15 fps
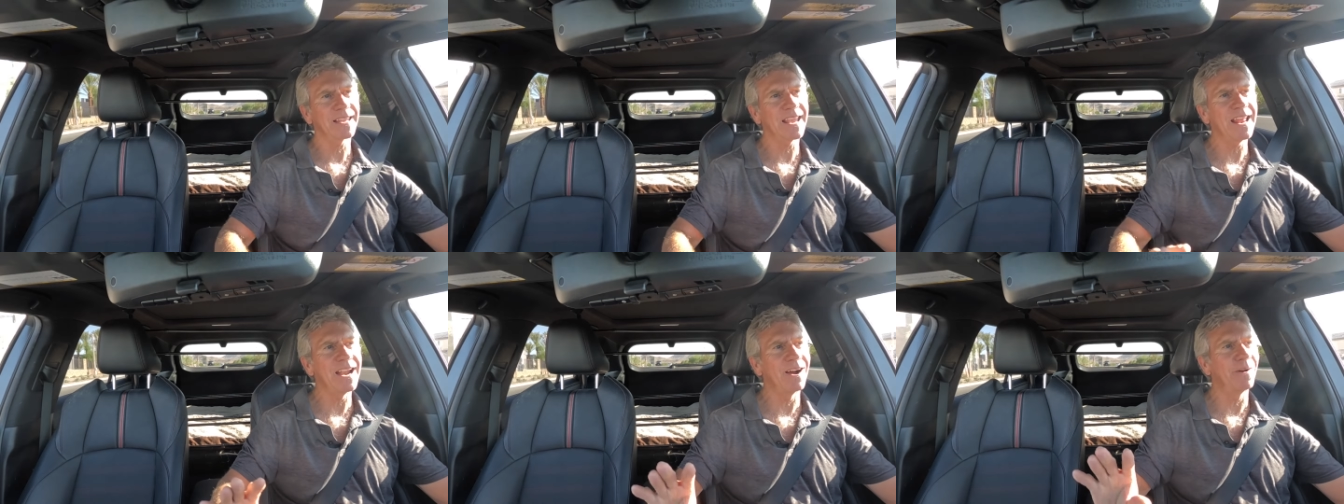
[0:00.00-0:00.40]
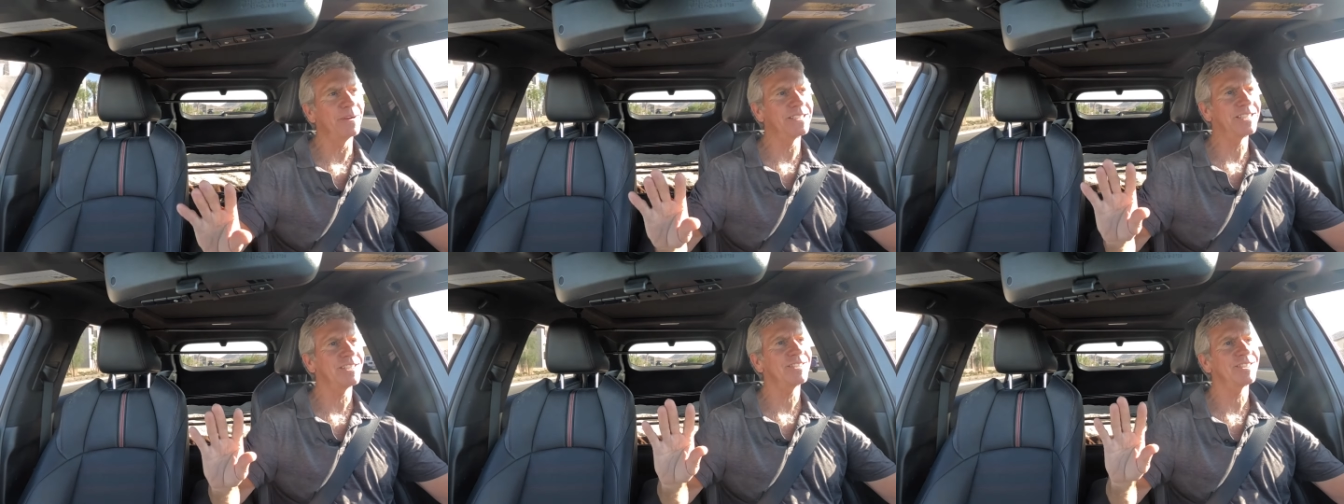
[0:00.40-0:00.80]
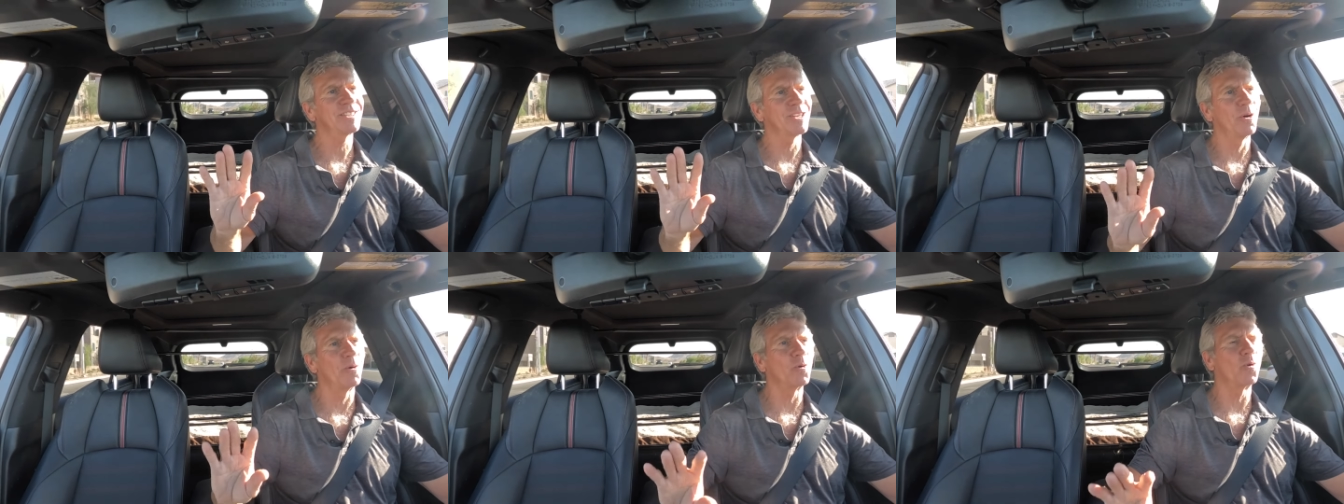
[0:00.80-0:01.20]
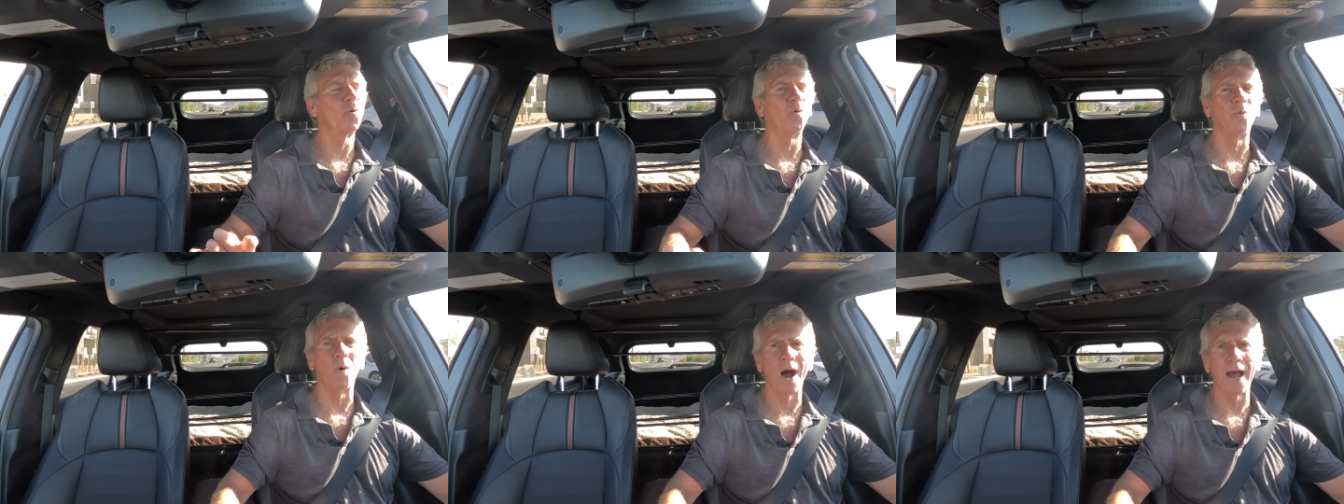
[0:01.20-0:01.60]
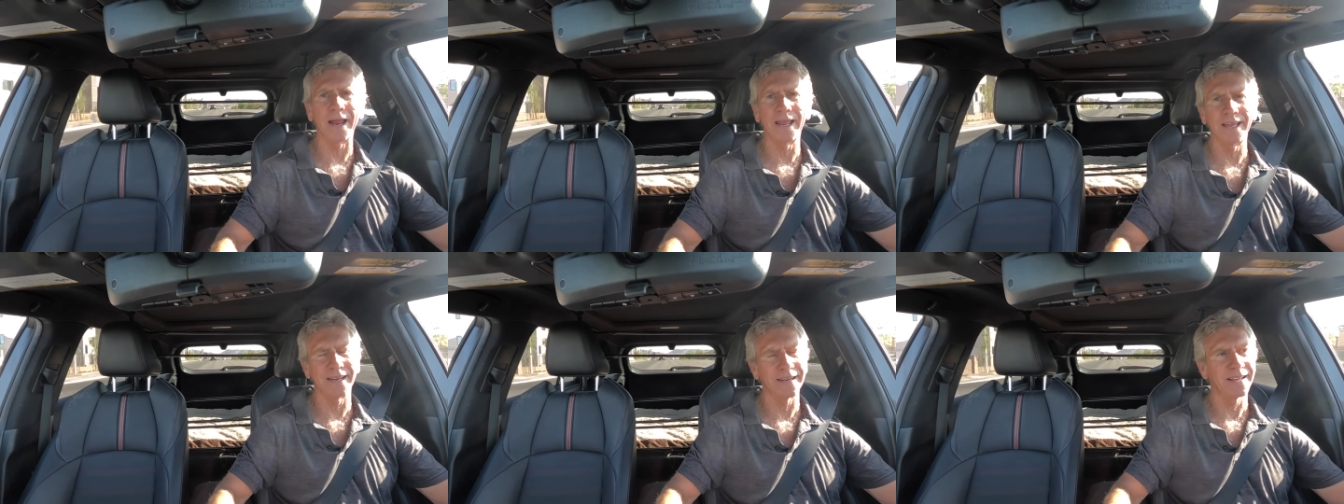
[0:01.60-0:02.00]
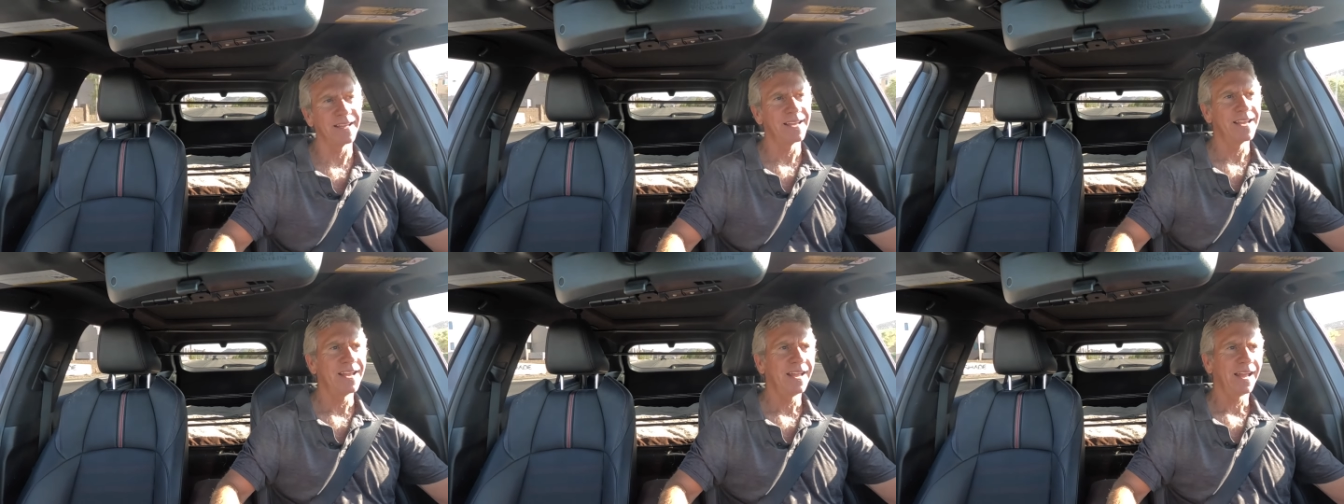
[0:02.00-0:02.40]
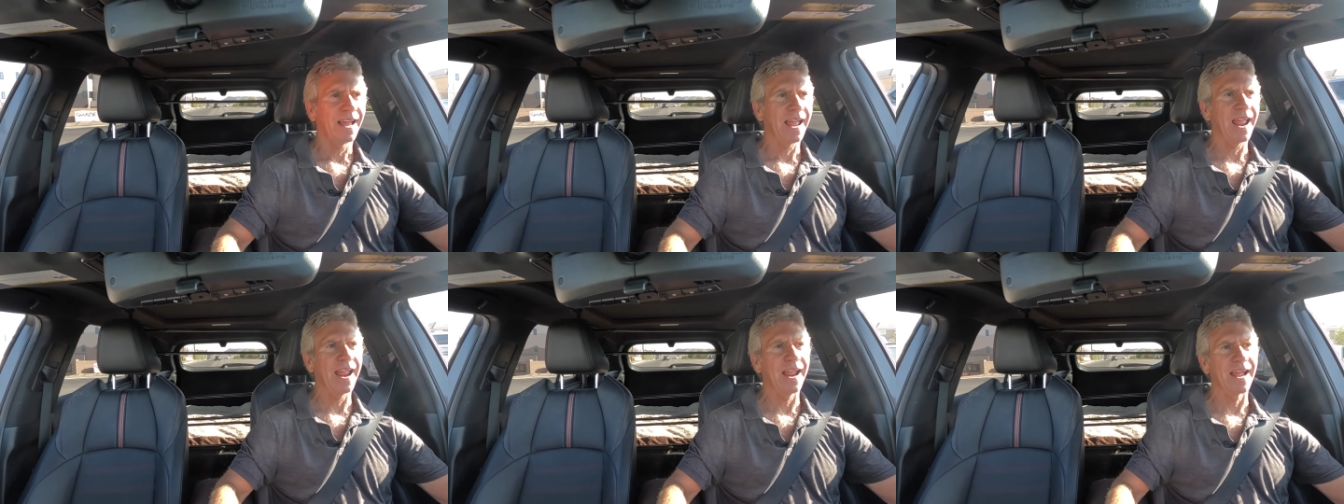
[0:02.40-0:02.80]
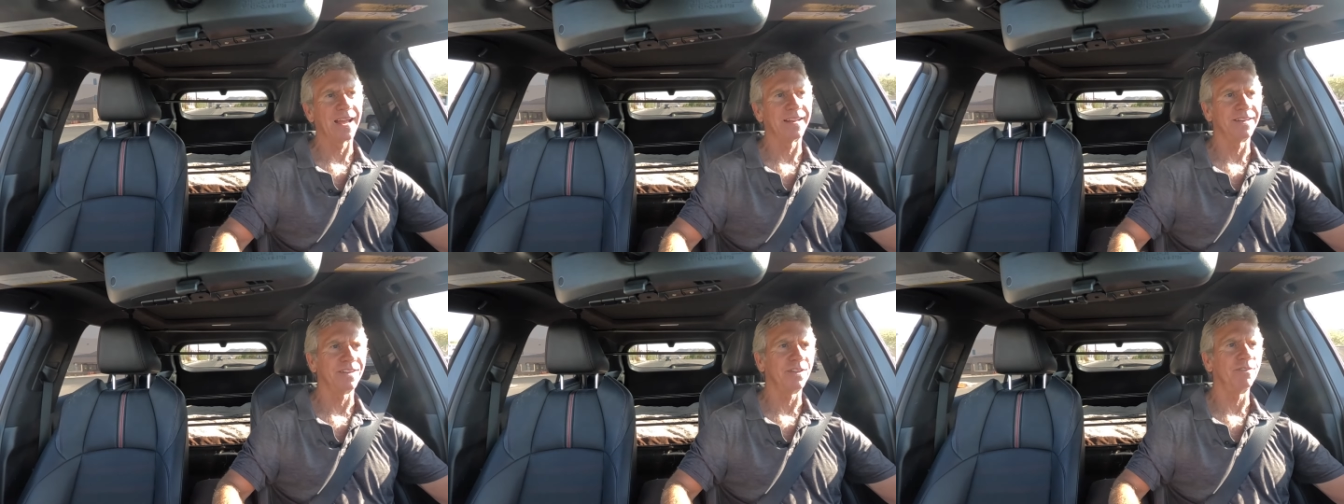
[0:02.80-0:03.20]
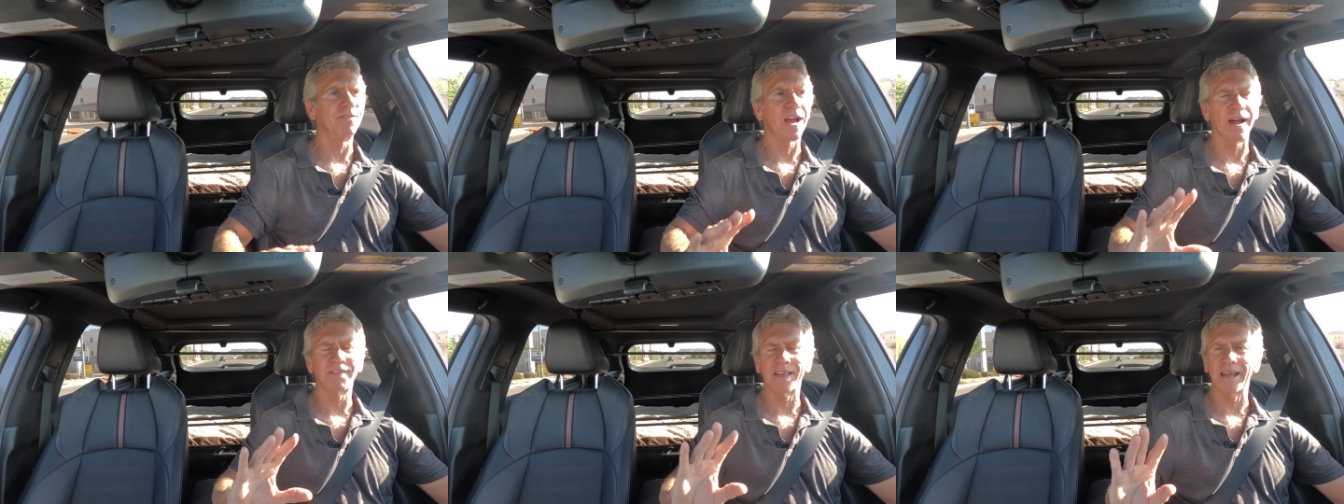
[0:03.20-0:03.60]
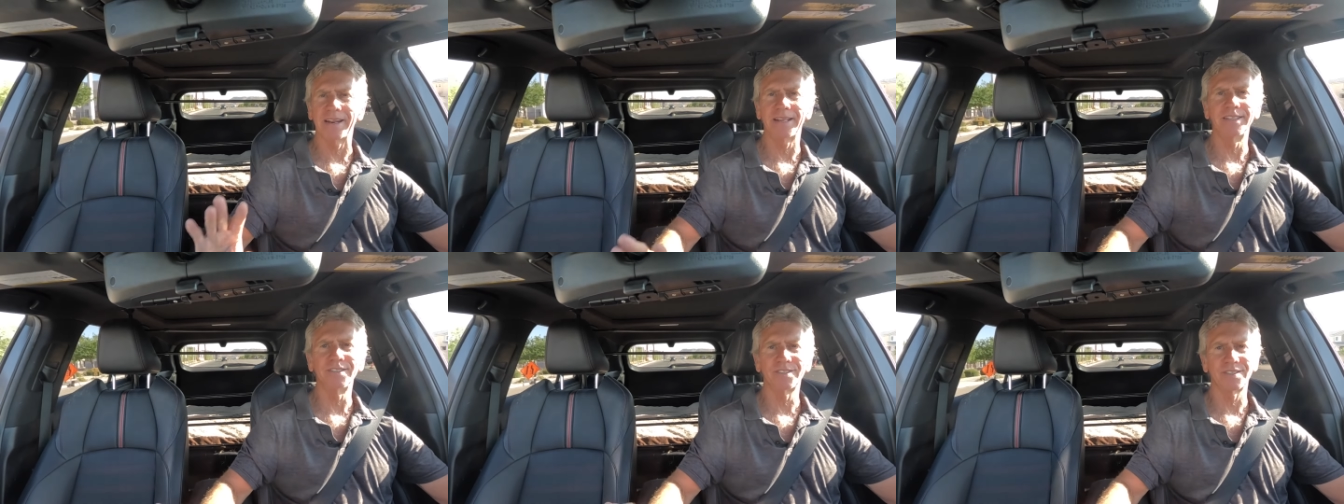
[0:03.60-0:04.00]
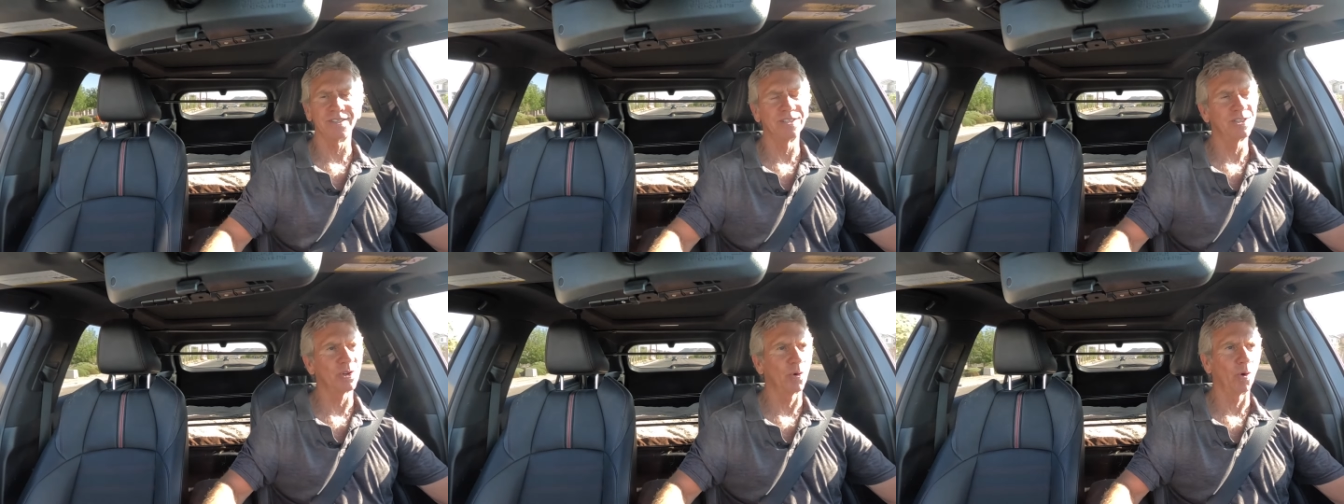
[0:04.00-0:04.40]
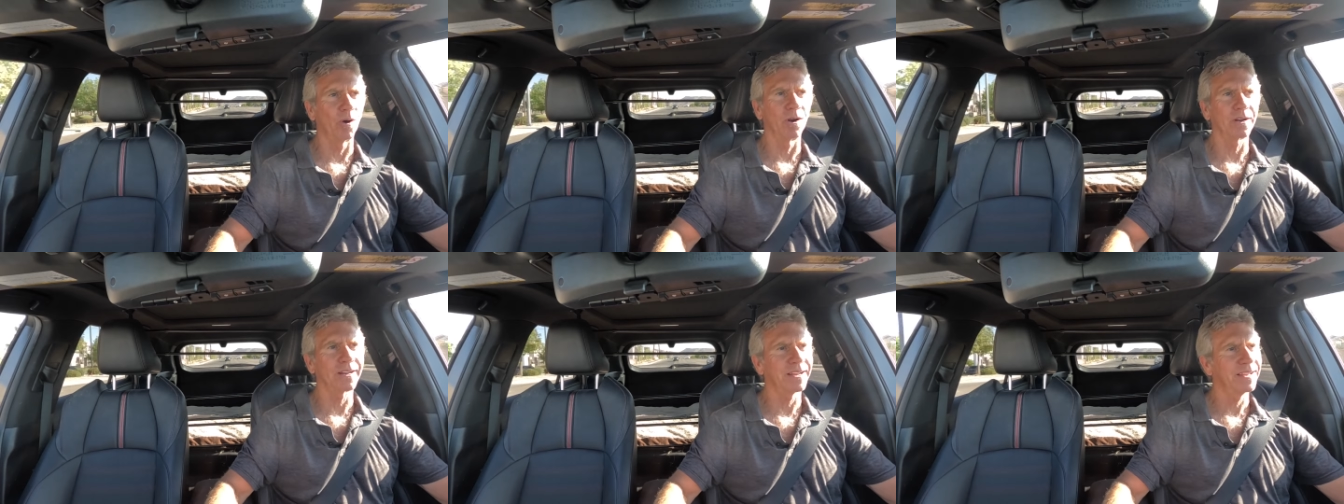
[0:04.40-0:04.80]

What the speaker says: you know, it's just so quiet and you got that instant torque.